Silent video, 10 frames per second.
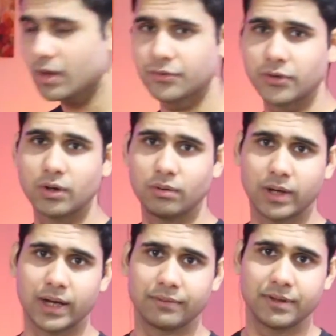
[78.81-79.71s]
So
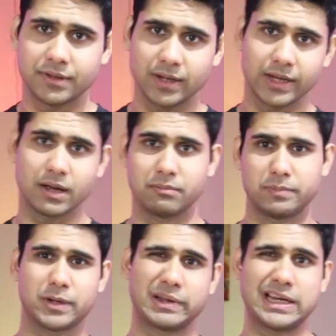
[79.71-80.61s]
this is I'll
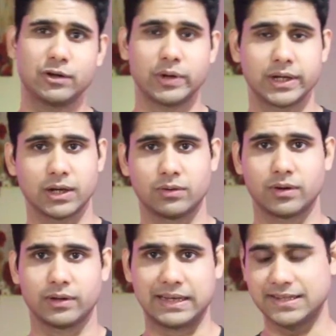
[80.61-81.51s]
be quickly going down
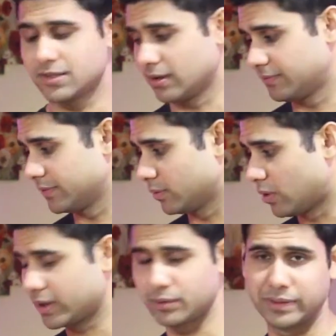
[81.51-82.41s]
on a list of
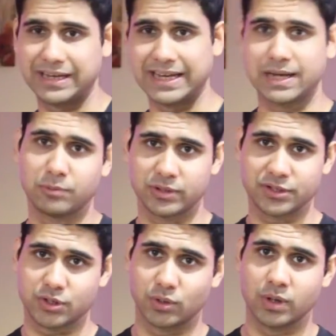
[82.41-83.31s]
what do I like about
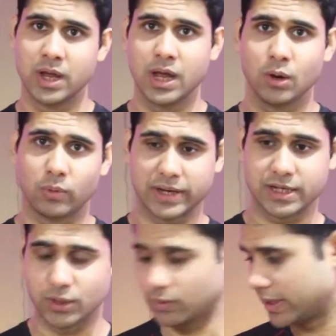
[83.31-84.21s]
this drone, what I
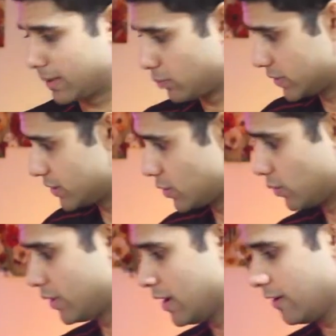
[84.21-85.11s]
don't like about this
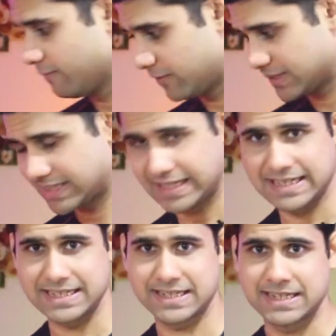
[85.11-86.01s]
drone. First thing
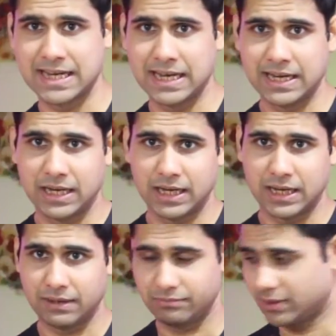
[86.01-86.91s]
is
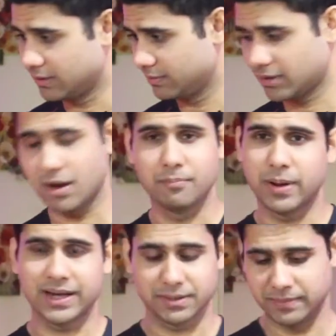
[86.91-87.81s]
the
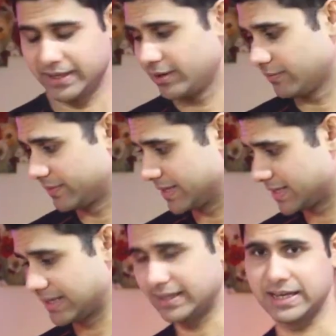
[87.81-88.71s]
compactability of
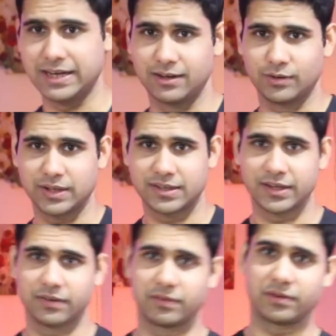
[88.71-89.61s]
this, and then look at the
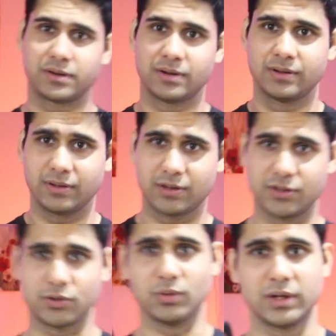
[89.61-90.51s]
size of the
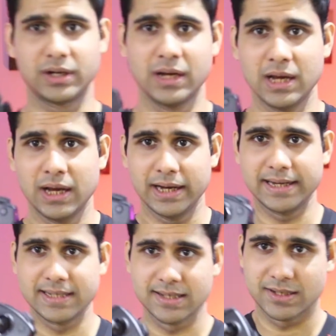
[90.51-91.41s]
controller.
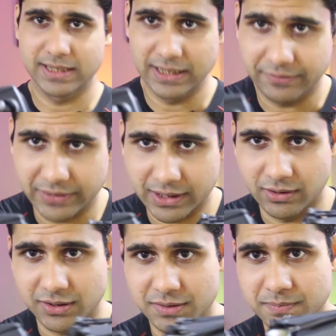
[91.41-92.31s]
It is really freaking
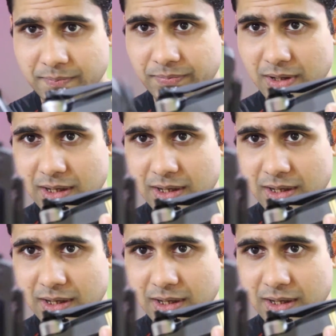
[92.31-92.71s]
awesome.